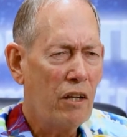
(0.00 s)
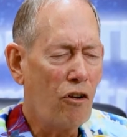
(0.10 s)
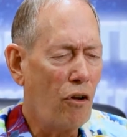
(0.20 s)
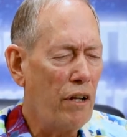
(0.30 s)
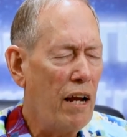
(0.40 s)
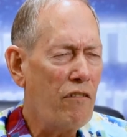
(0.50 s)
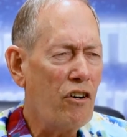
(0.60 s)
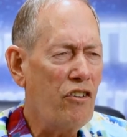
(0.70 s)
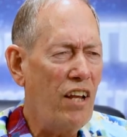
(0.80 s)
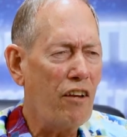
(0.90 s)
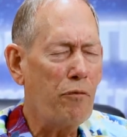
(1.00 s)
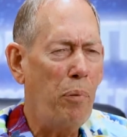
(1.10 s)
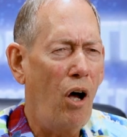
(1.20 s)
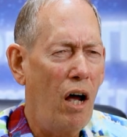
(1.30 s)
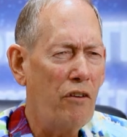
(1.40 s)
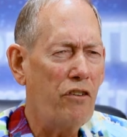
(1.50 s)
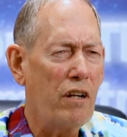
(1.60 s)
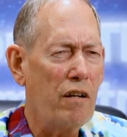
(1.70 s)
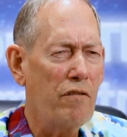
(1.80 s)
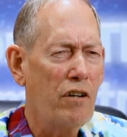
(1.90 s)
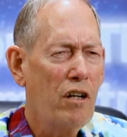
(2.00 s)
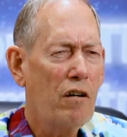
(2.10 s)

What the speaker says: you'll never test positive